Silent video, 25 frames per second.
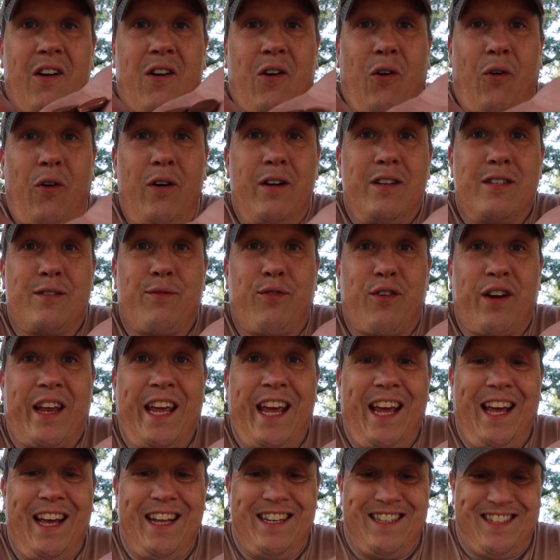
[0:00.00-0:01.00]
Coins for
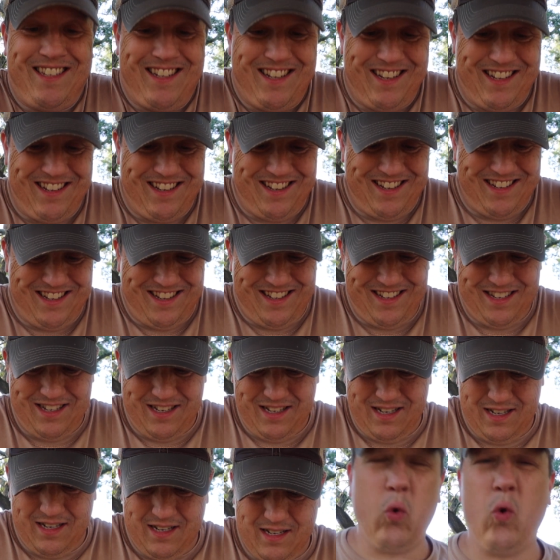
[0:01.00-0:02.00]
kids.
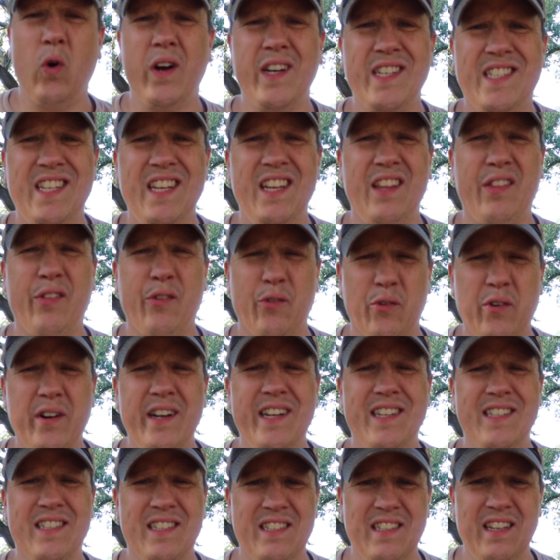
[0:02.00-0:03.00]

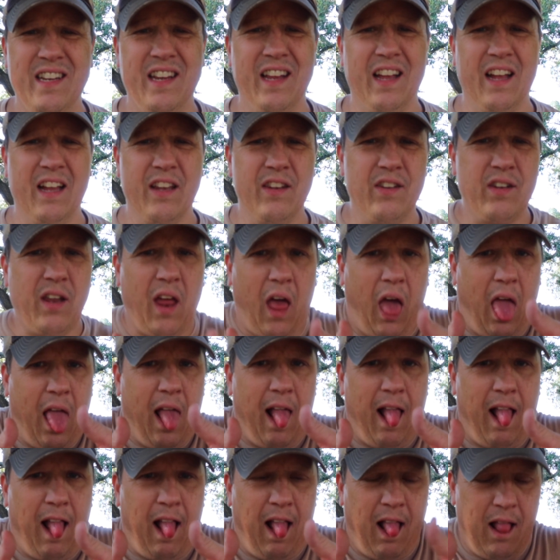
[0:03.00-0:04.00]
23 cents. So
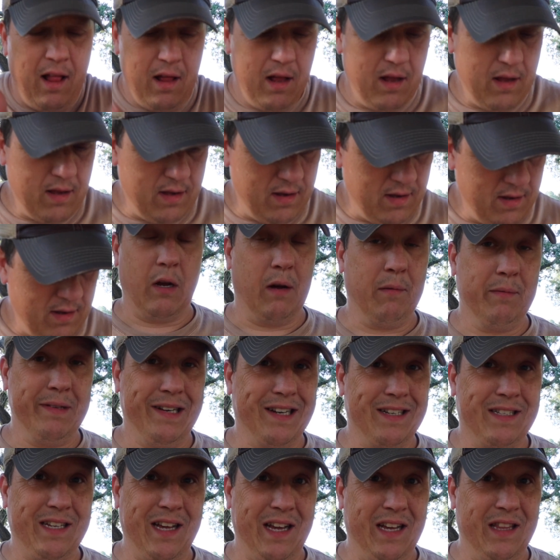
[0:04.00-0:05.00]
I'm
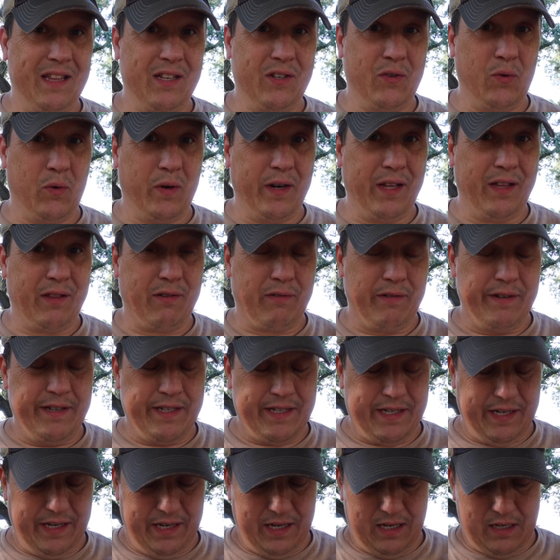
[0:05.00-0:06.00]
gonna take the 23
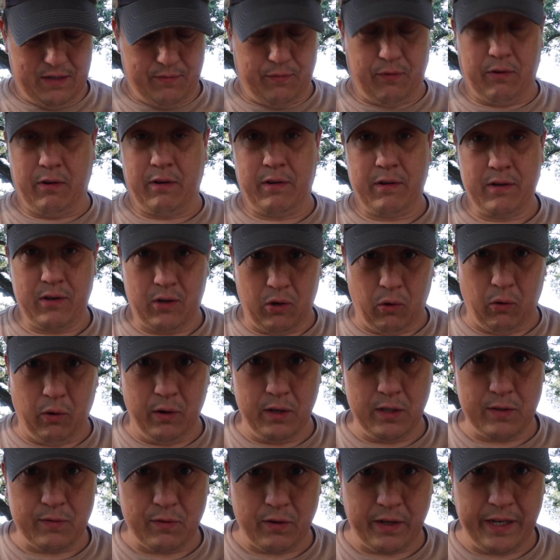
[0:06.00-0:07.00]
cents for
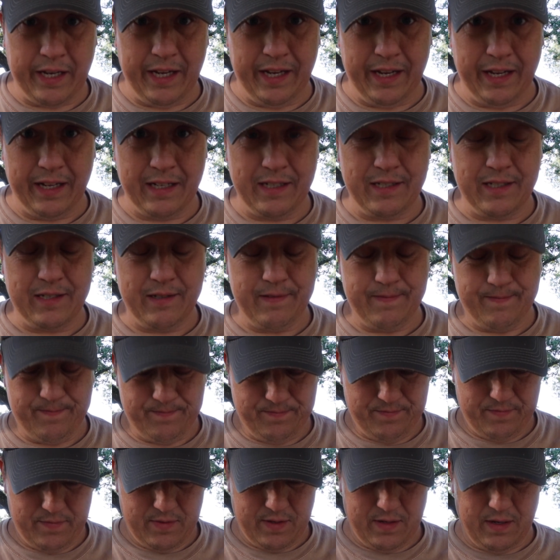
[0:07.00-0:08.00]
coins for kids
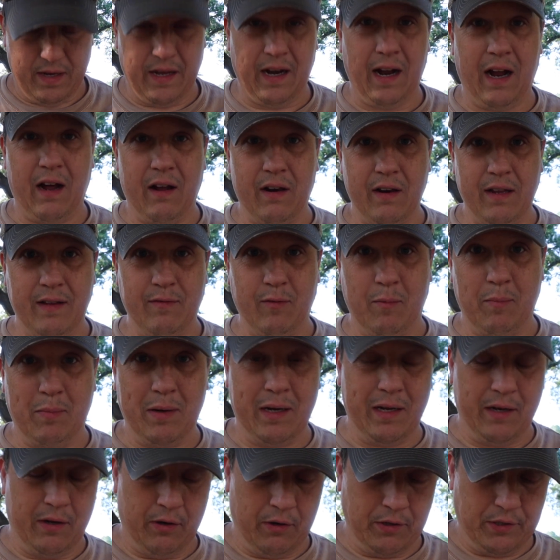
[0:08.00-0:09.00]
and I'll leave a
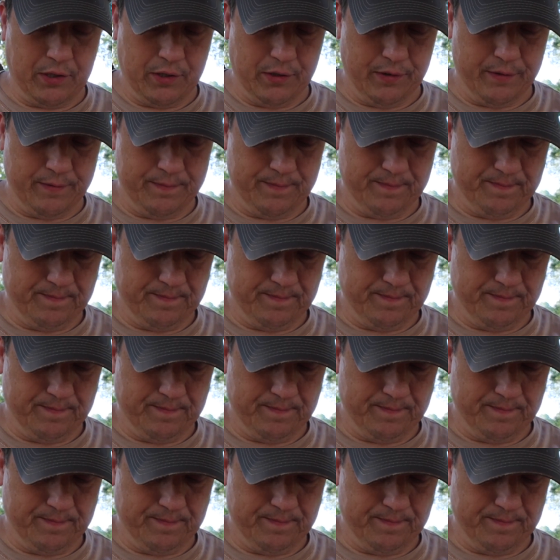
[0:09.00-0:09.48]
button or two.